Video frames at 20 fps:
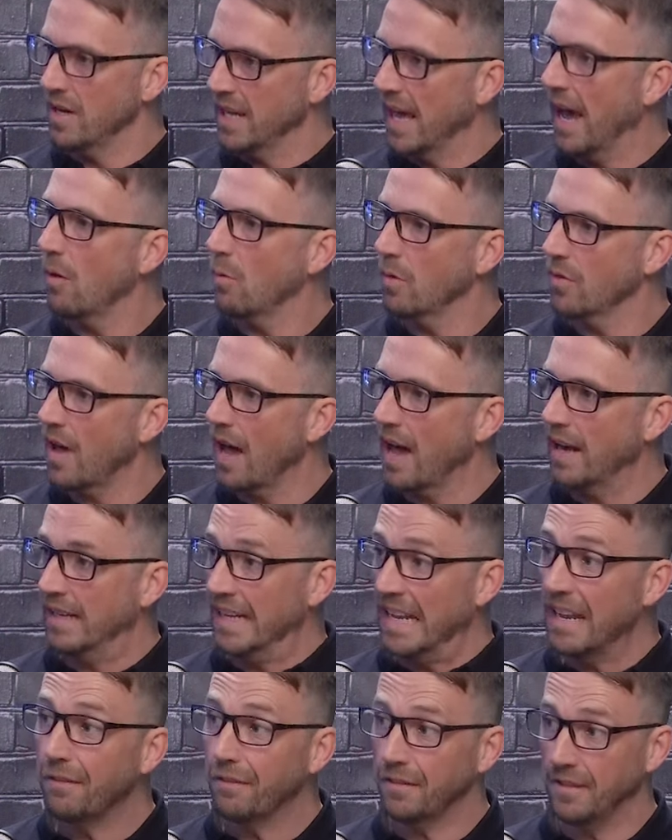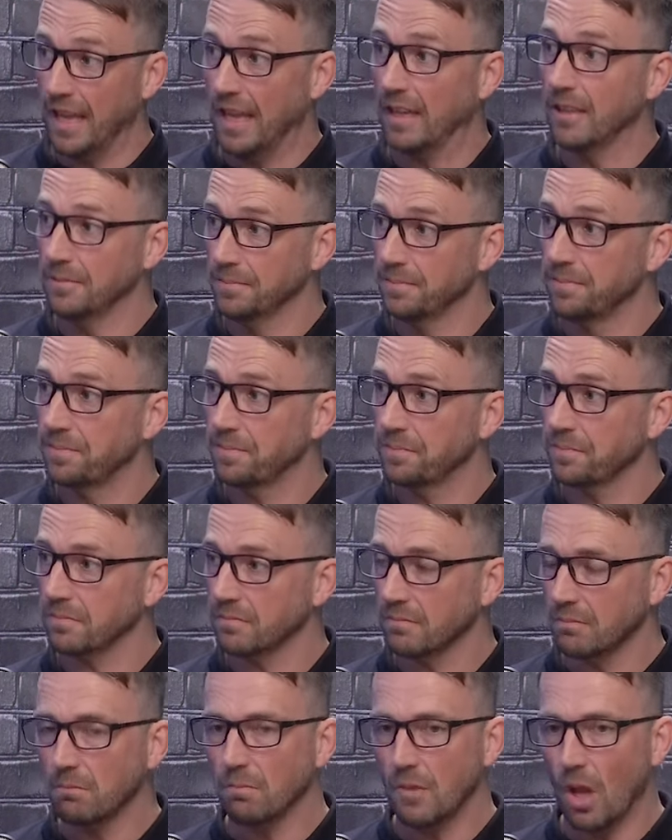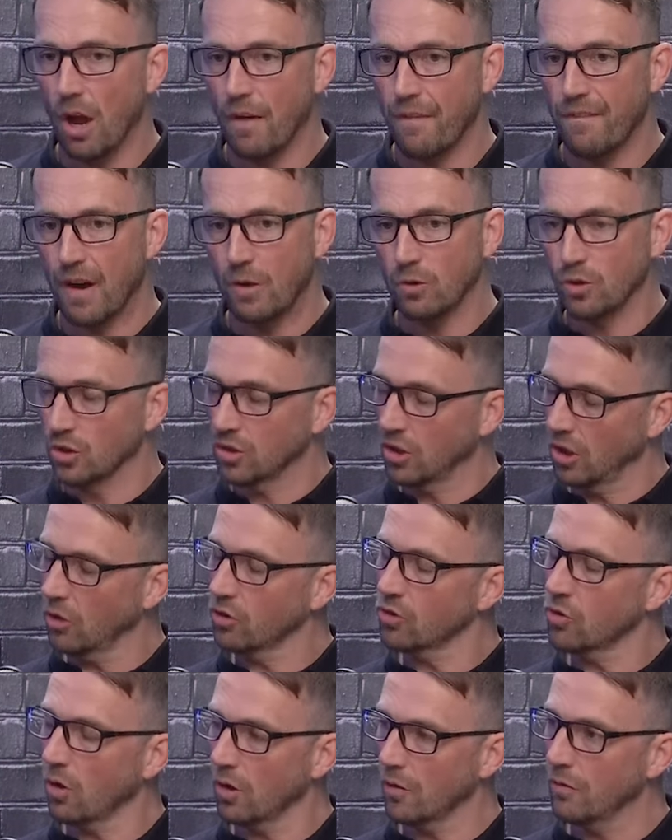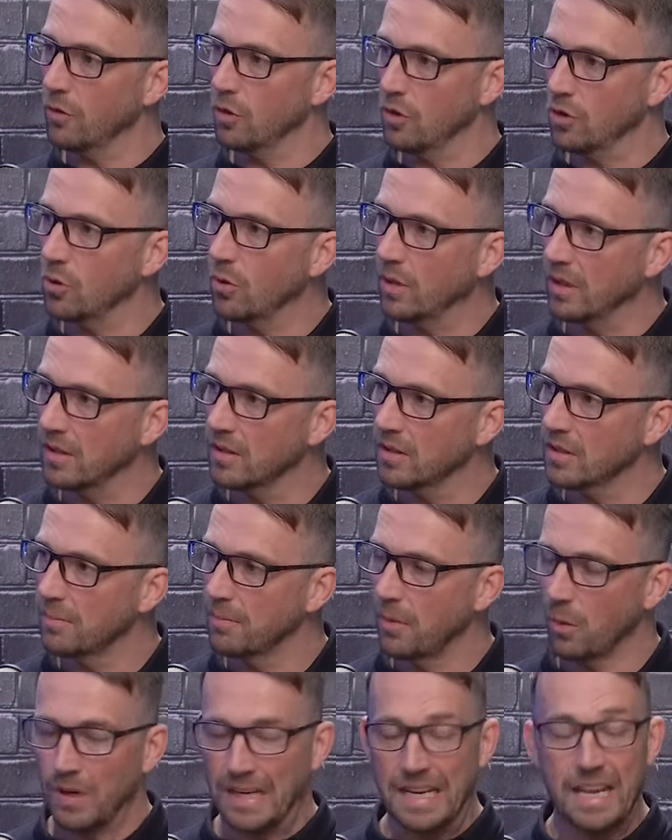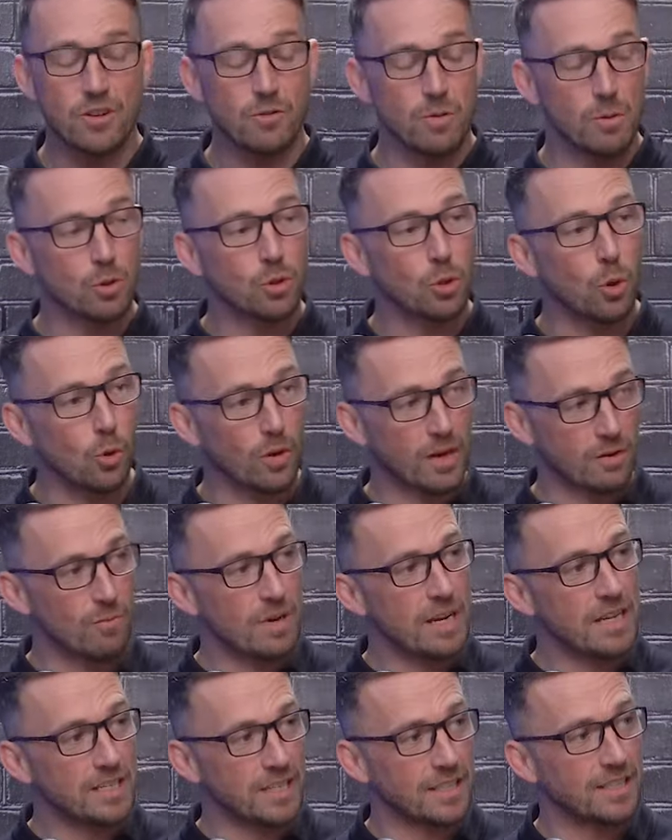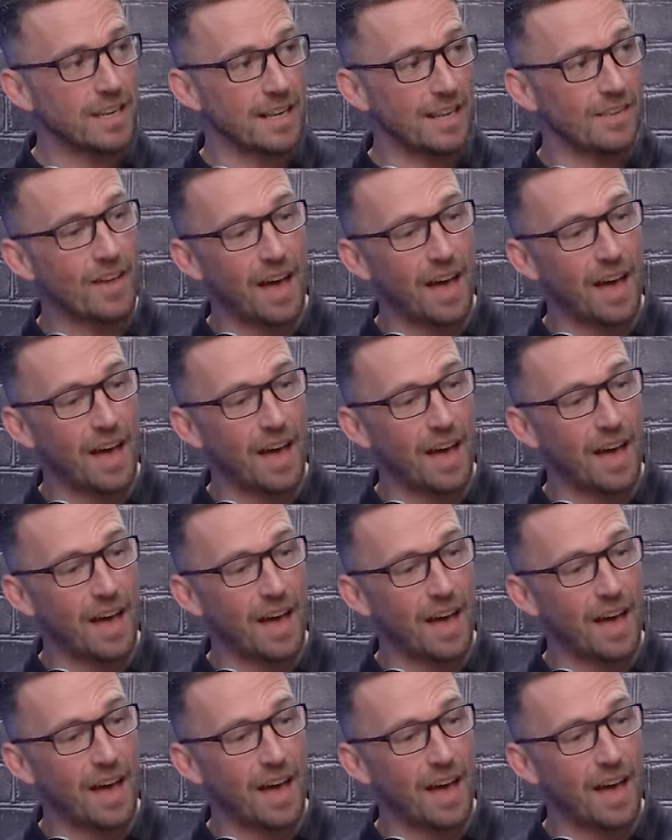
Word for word: really helped with that. And lifting, I felt just a lot stronger through the joints. But we literally were talking recently